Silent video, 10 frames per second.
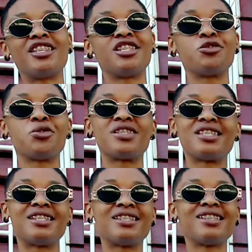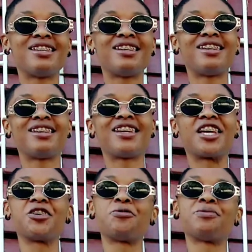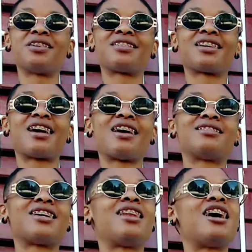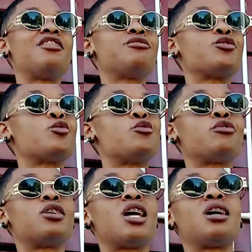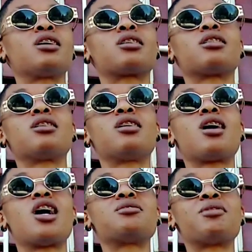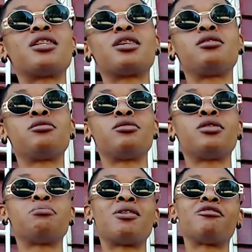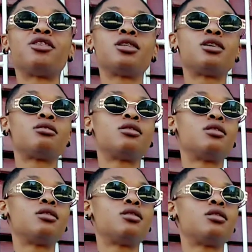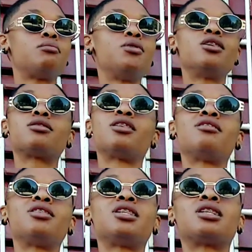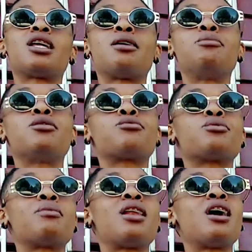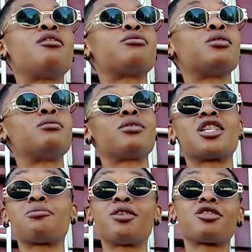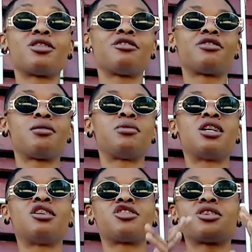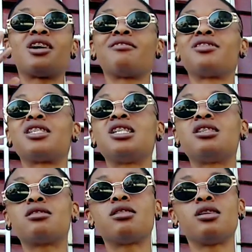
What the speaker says: get it twisted. You get what I say guys? That life is over. Like as me I telling you in my video, based on everything that I've been through in my life, with especially family and the shit I've seen,